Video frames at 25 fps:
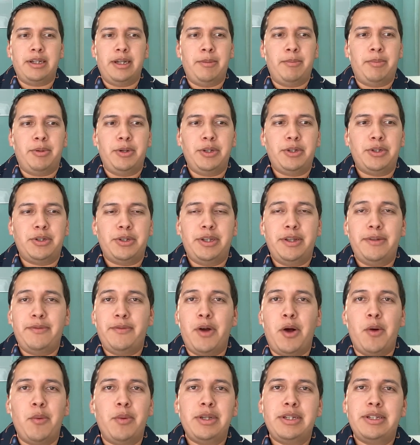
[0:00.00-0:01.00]
I'm pretty sure
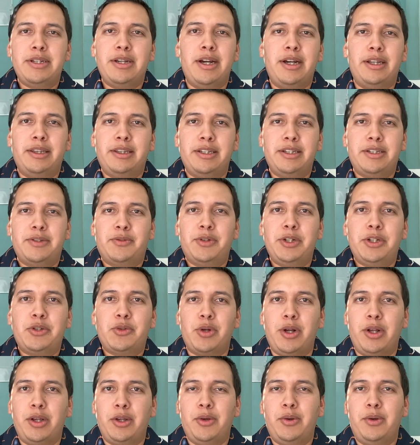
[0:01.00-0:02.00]
they've always got this free
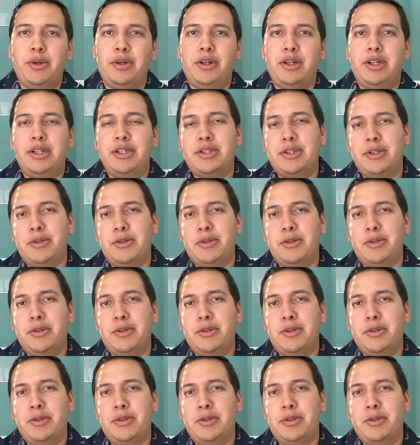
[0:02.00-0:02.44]
trial going on.